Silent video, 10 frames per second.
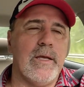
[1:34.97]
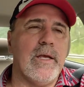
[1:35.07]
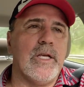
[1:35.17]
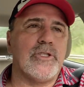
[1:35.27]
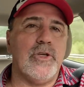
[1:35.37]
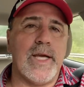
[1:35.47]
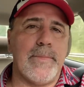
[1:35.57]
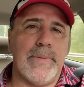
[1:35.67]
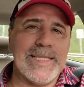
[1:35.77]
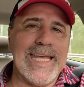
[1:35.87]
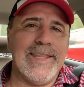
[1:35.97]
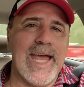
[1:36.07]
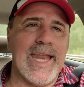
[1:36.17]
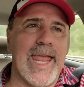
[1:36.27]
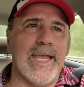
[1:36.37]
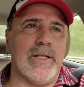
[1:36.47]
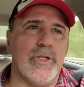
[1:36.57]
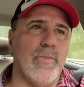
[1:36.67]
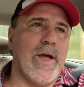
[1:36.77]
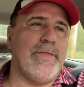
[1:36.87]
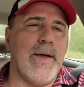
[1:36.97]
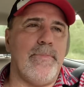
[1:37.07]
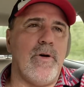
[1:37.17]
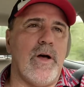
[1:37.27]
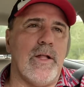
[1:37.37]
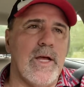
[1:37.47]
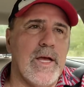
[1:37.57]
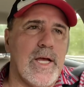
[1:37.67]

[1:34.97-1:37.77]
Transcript: So you gotta play that angle. You want that ball,